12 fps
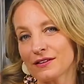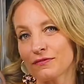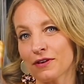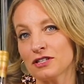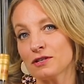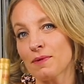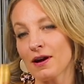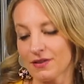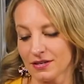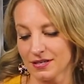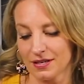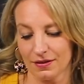a French
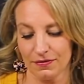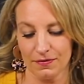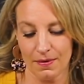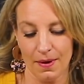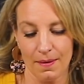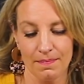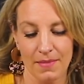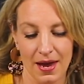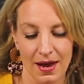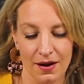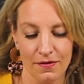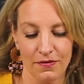aperitif
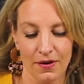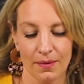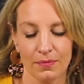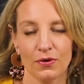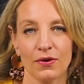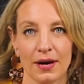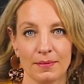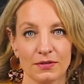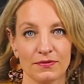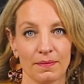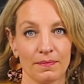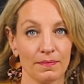made from grapes
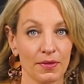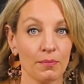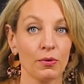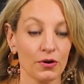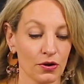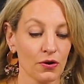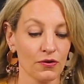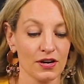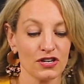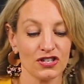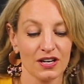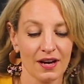from the Bordeaux
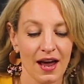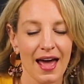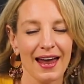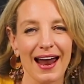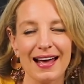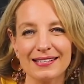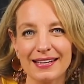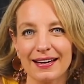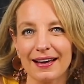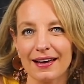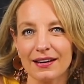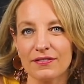region. It has like
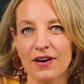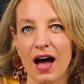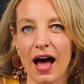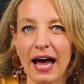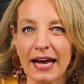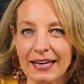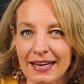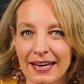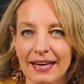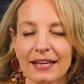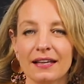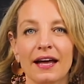kind of a
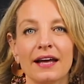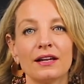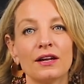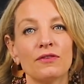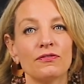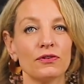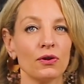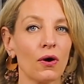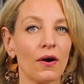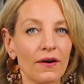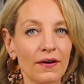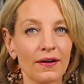honey, lightly
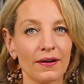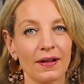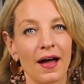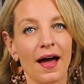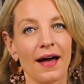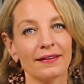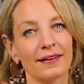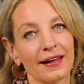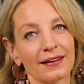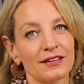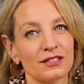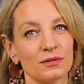floral,
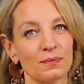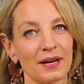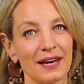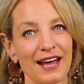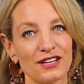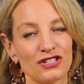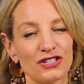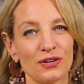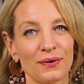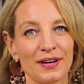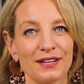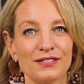lightly sweet edge
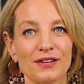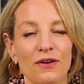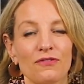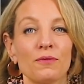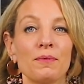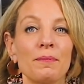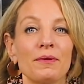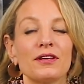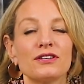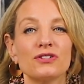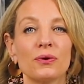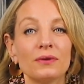to it. So for people
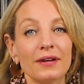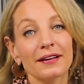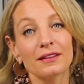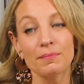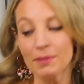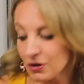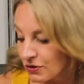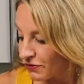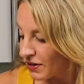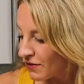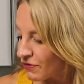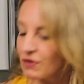that don't like the bitter
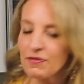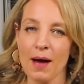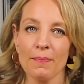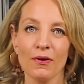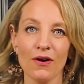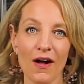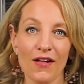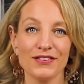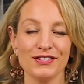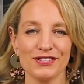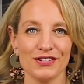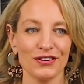flavor of Aperol,
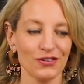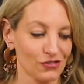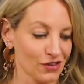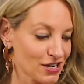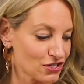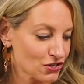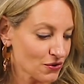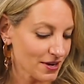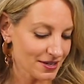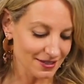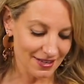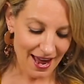this is a great
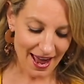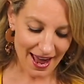choice.